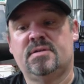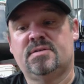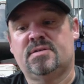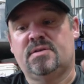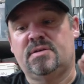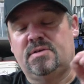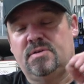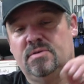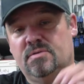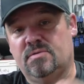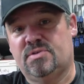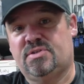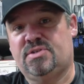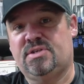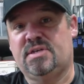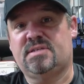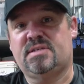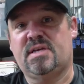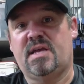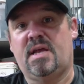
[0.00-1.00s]
to use
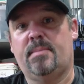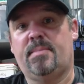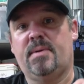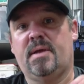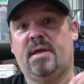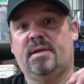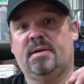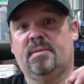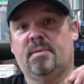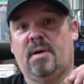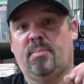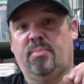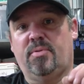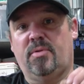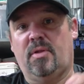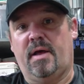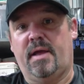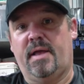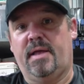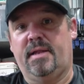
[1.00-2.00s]
G-Tape and
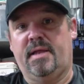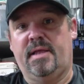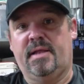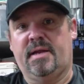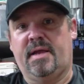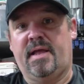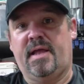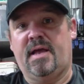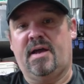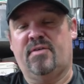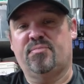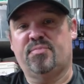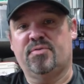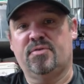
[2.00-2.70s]
apply it. And I have